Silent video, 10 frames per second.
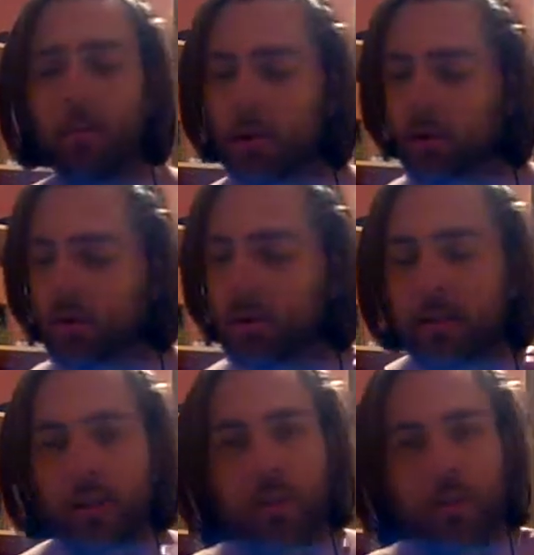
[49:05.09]
but creating
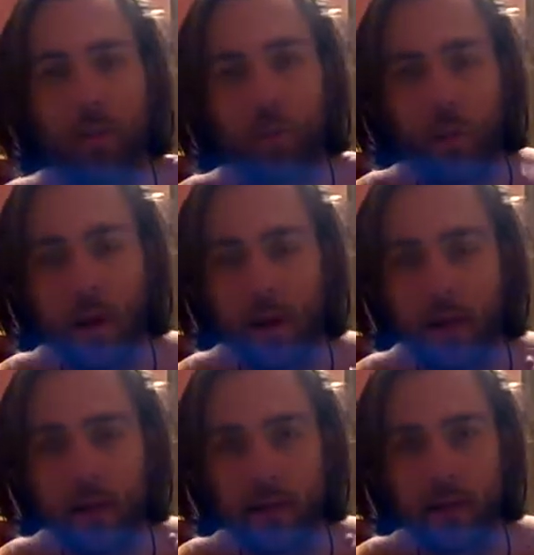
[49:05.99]
such a way
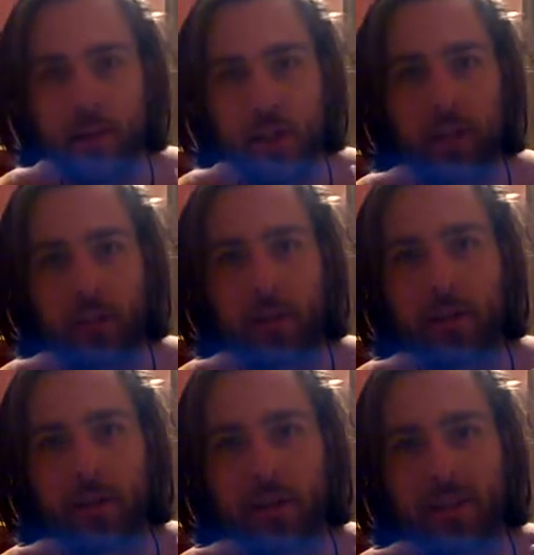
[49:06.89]
these checks and
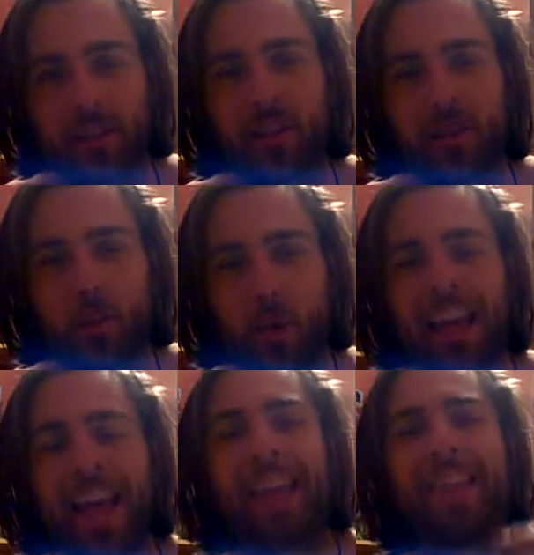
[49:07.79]
balances in such a way